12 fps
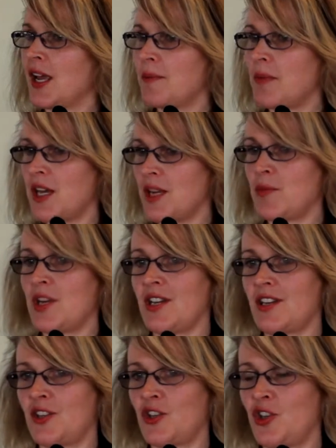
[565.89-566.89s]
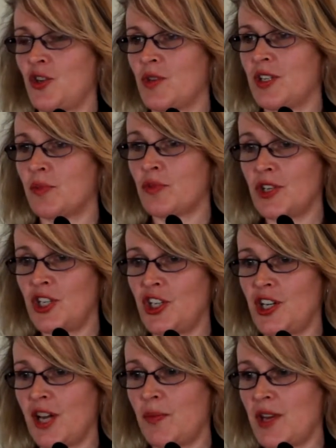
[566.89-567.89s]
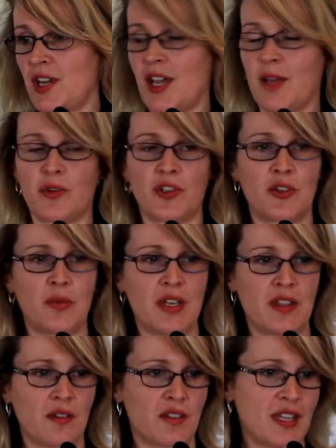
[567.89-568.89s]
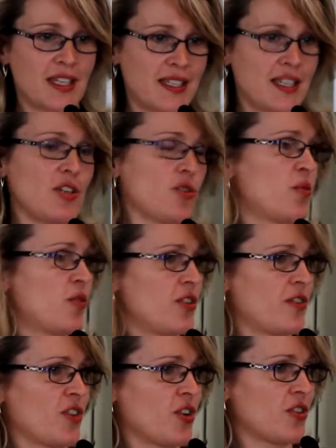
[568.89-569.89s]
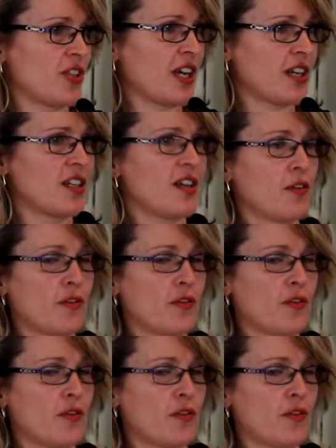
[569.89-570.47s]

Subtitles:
many consumers appreciate being able to be the single point of contact